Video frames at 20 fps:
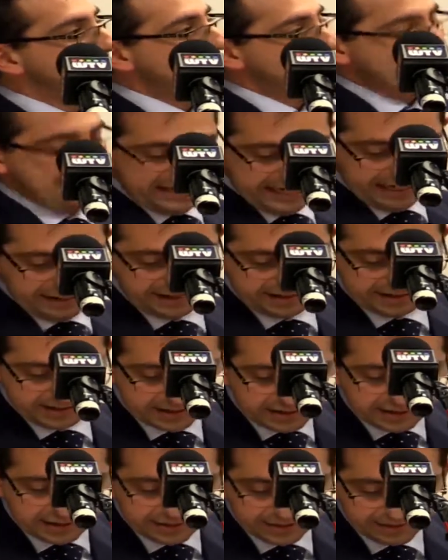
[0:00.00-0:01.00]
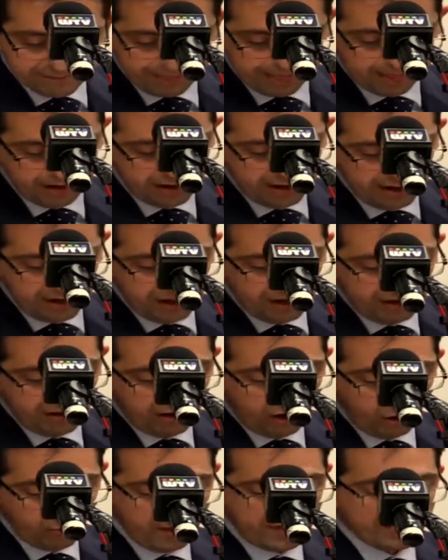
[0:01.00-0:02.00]
analysis on
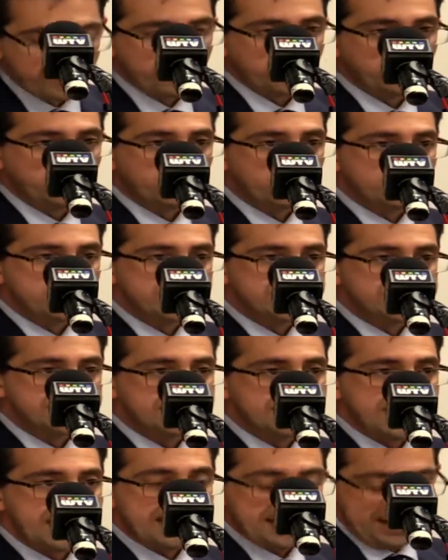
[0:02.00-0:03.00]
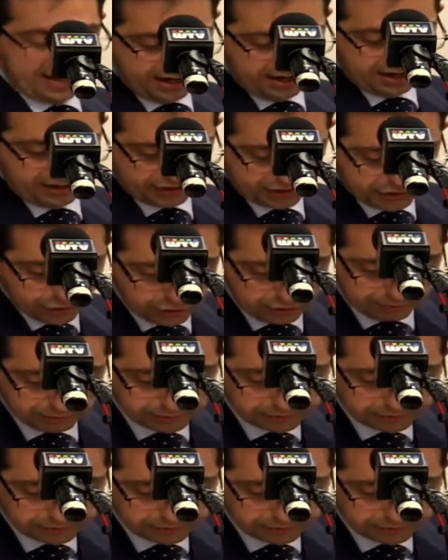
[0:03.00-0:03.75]
whether the law is A, suitable,